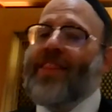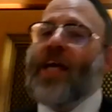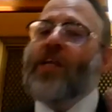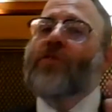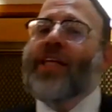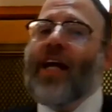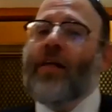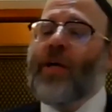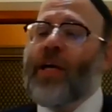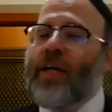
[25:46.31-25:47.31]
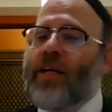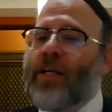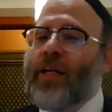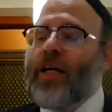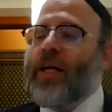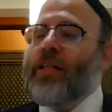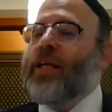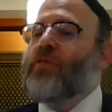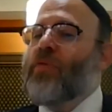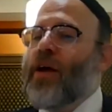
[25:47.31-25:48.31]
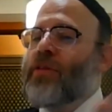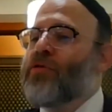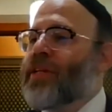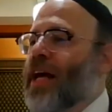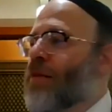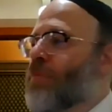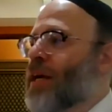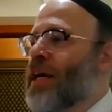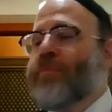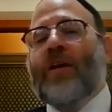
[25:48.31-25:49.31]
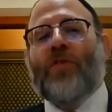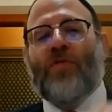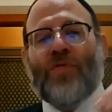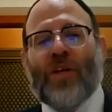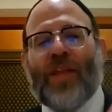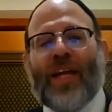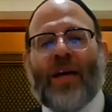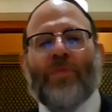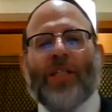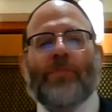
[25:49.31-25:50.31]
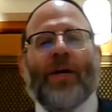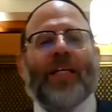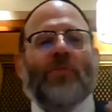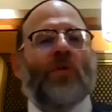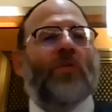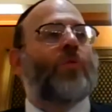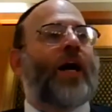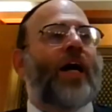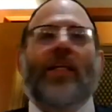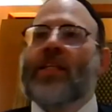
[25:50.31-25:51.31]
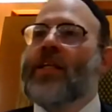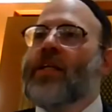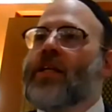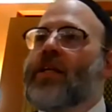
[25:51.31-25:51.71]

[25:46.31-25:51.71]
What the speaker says: Then you tell me, but if you fill that empty space with what?